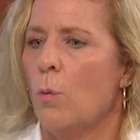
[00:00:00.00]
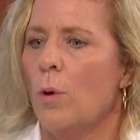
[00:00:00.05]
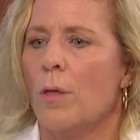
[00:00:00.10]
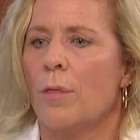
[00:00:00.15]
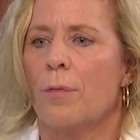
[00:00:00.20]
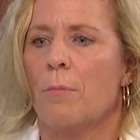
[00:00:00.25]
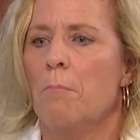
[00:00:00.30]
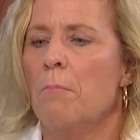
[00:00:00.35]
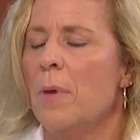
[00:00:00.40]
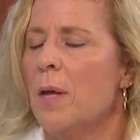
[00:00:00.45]

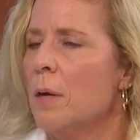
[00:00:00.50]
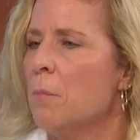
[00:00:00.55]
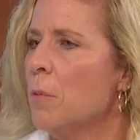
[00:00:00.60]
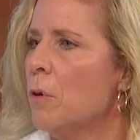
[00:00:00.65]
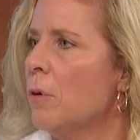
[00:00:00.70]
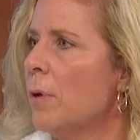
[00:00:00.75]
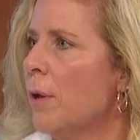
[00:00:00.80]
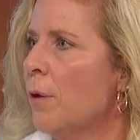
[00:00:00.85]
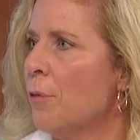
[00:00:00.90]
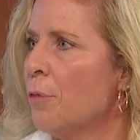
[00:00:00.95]
with
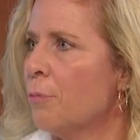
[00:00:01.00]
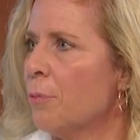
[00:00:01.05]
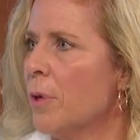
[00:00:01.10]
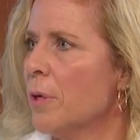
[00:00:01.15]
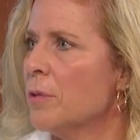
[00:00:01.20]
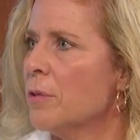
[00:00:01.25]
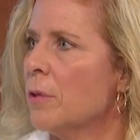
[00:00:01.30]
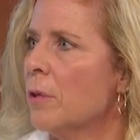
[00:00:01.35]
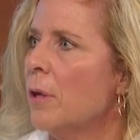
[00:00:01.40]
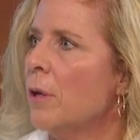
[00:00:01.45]
minimal health
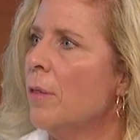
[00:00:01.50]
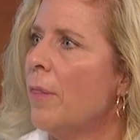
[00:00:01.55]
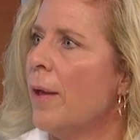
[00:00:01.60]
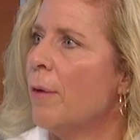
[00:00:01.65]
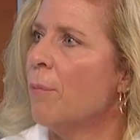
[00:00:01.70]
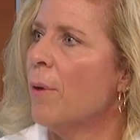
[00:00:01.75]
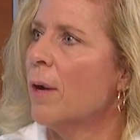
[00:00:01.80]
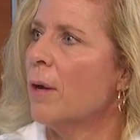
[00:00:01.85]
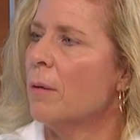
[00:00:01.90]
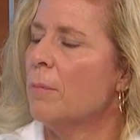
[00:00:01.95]
risk,
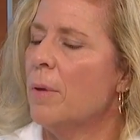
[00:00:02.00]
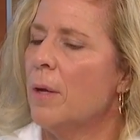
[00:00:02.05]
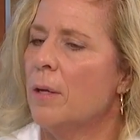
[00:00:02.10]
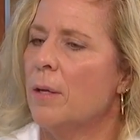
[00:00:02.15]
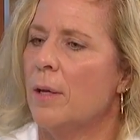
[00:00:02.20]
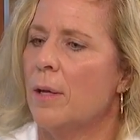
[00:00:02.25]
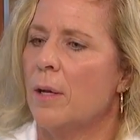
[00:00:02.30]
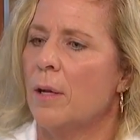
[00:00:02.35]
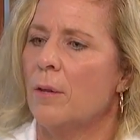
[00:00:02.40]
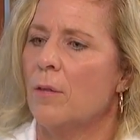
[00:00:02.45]
they
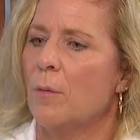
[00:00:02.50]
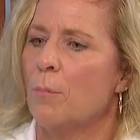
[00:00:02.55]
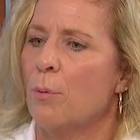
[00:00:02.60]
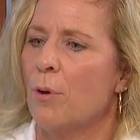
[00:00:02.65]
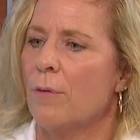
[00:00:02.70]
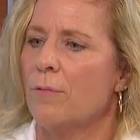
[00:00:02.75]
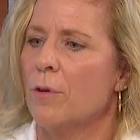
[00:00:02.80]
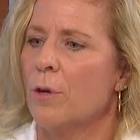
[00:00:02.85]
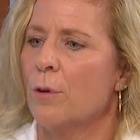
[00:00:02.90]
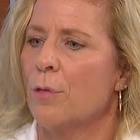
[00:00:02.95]
recommend getting the
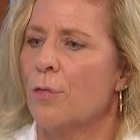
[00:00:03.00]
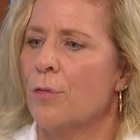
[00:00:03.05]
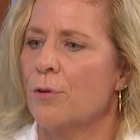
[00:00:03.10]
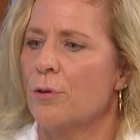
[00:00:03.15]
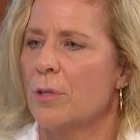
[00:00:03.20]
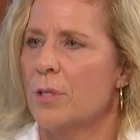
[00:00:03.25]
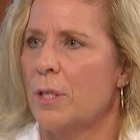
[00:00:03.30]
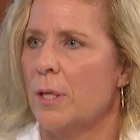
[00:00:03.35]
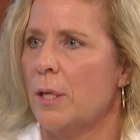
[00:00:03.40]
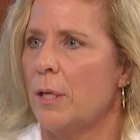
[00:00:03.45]
Prevnar
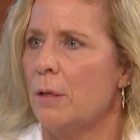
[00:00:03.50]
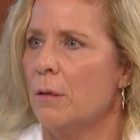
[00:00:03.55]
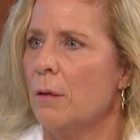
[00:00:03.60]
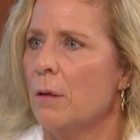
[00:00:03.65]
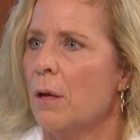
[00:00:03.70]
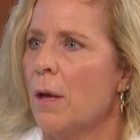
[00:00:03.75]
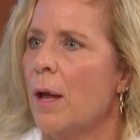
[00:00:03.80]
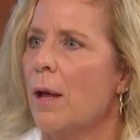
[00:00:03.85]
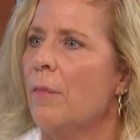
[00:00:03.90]
13